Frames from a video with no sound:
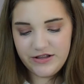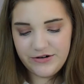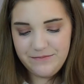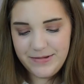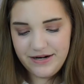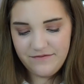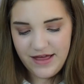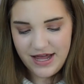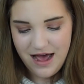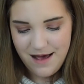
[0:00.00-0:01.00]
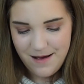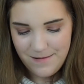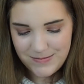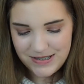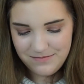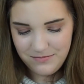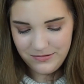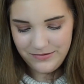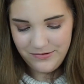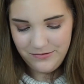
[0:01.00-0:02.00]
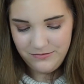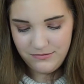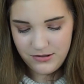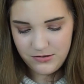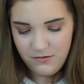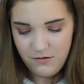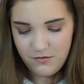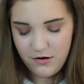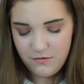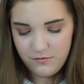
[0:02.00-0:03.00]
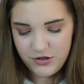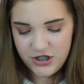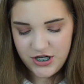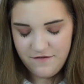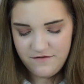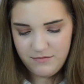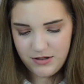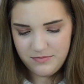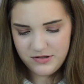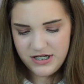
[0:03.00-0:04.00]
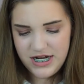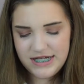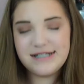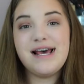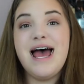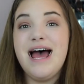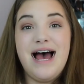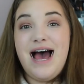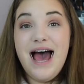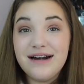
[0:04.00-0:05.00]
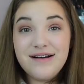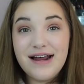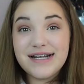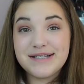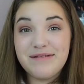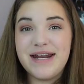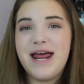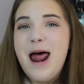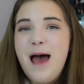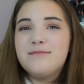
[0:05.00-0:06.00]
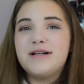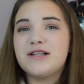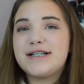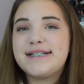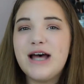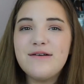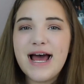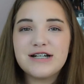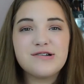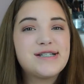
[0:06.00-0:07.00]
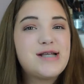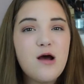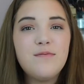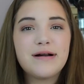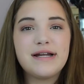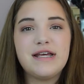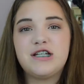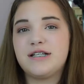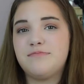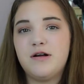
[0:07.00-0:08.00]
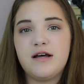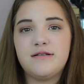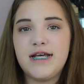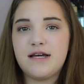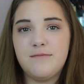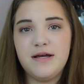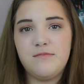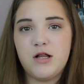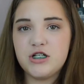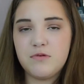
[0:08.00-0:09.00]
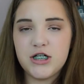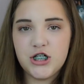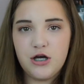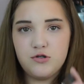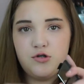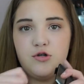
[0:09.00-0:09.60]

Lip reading: little bit of like a almost blue duochrome shift purpliness. I don't know how to explain it, but it looks so natural, so pretty. Just take a big blush brush and go